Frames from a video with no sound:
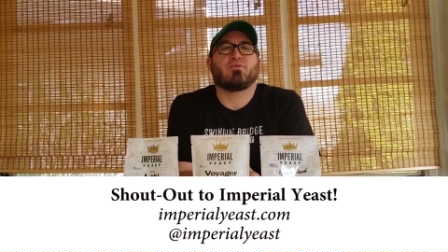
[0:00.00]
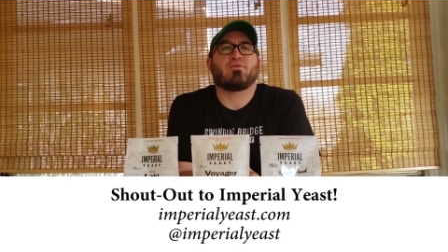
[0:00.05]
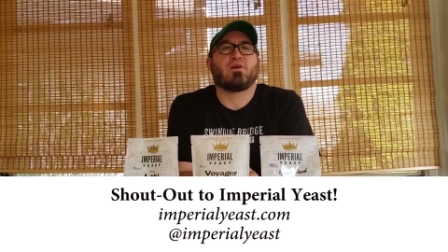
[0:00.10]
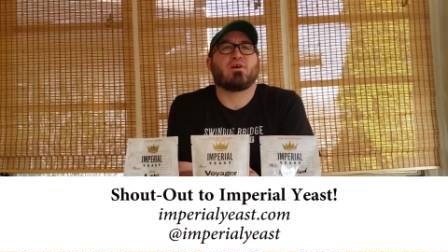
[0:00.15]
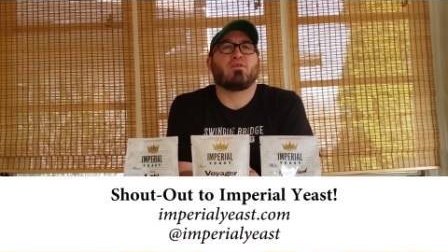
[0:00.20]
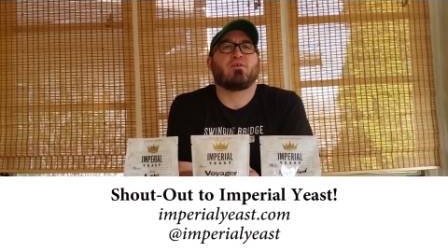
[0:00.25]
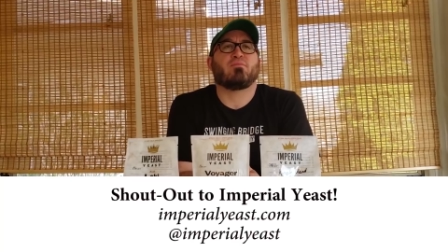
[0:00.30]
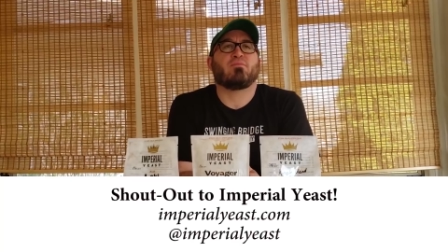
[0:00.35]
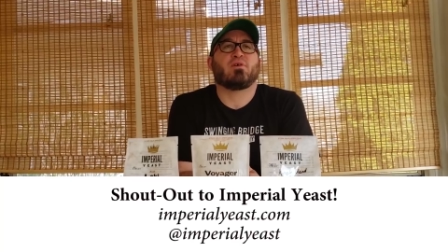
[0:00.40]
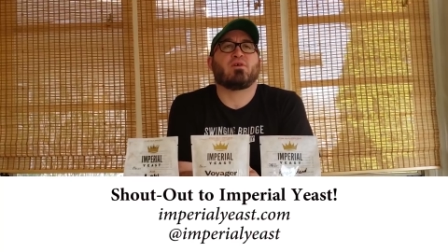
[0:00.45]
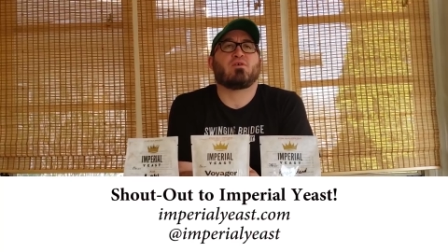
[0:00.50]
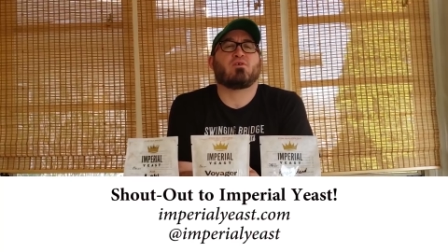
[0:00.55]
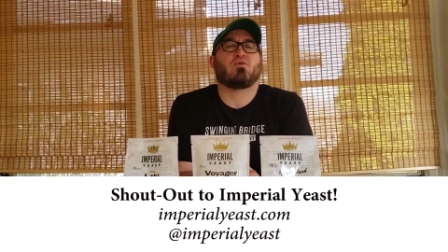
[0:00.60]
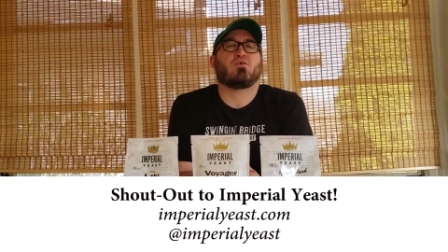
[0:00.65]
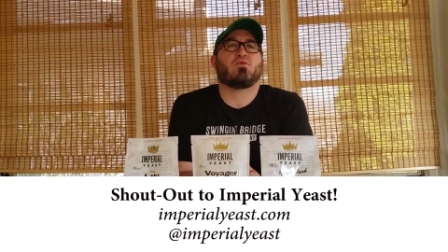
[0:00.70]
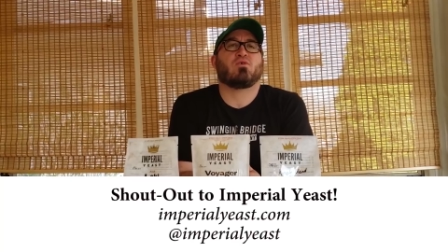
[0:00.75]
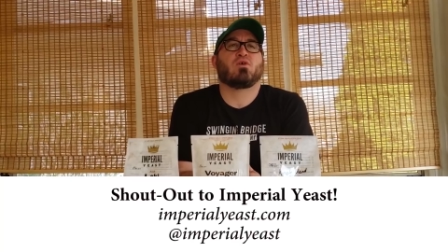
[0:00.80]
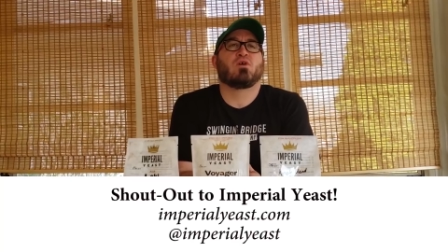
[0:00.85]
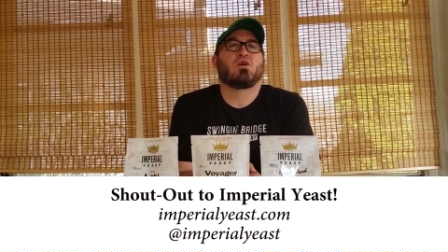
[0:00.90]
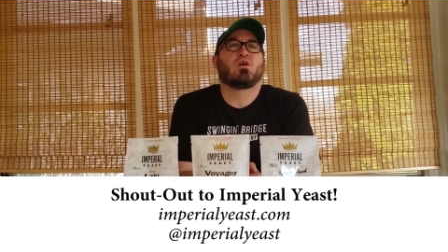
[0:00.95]
Tell them that
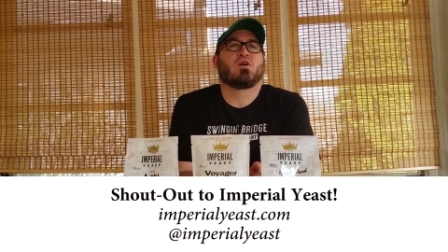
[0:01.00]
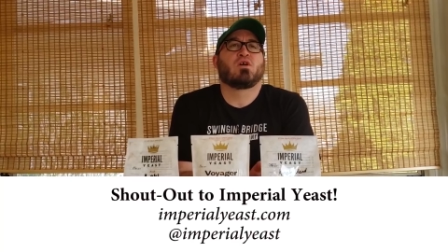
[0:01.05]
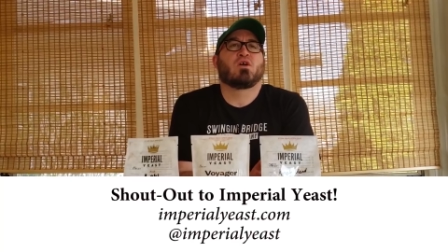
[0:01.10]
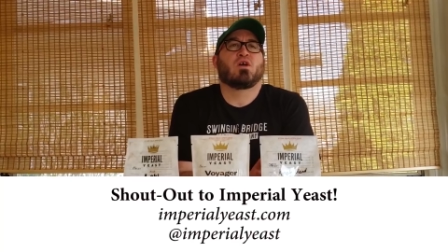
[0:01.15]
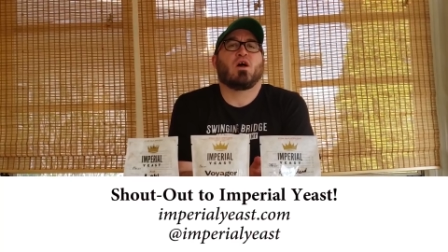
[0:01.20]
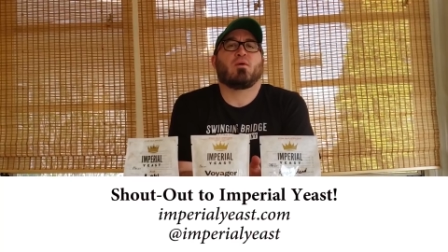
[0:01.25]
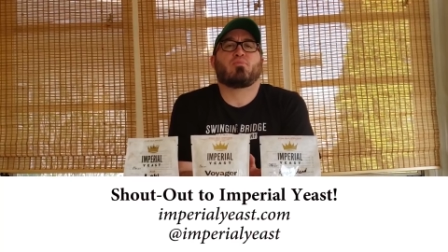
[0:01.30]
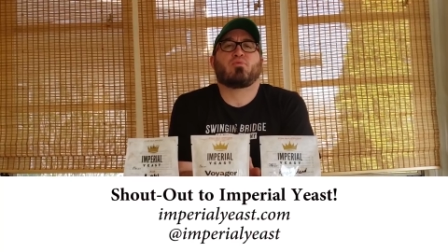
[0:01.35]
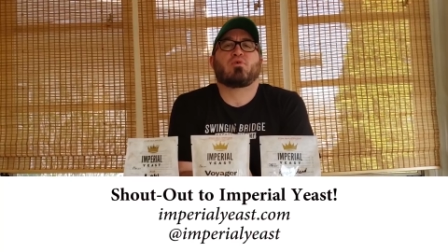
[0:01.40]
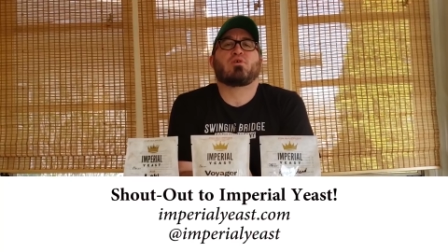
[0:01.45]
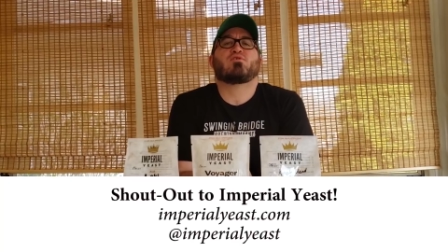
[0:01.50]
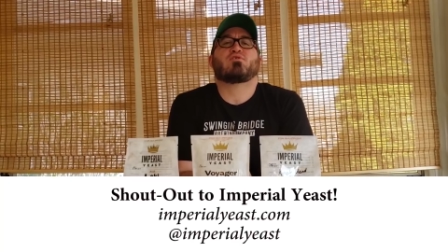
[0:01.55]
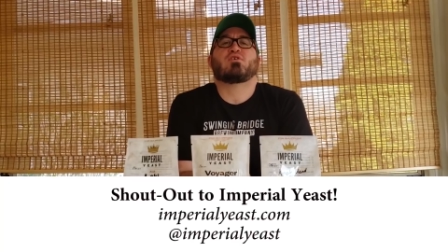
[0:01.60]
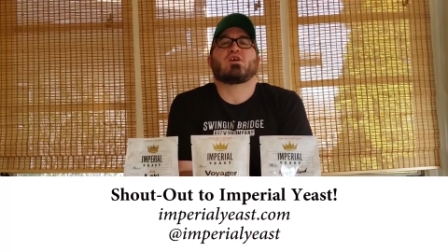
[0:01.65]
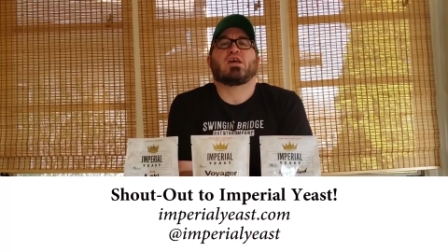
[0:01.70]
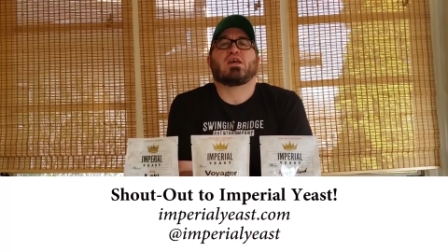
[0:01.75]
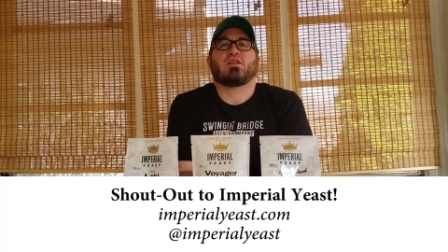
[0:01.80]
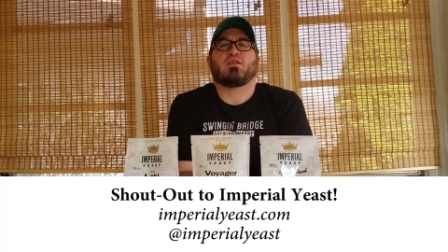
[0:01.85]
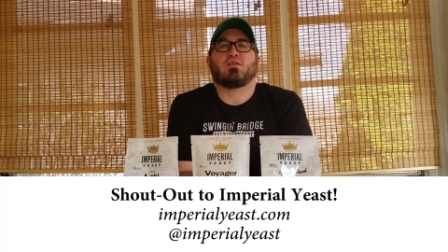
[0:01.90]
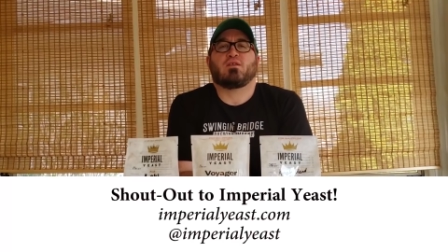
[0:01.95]
you
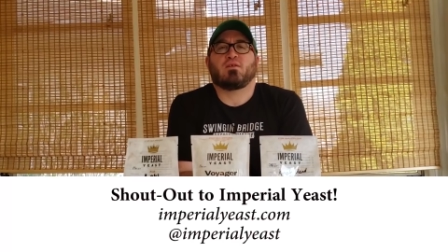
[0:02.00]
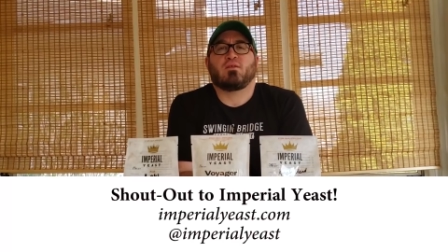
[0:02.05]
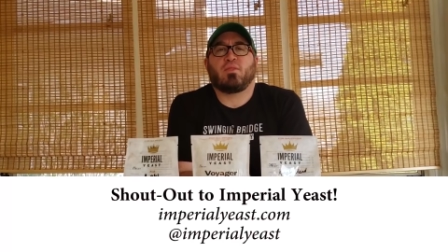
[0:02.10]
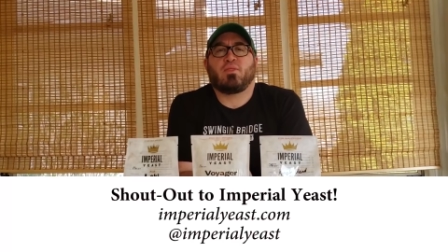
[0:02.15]
appreciate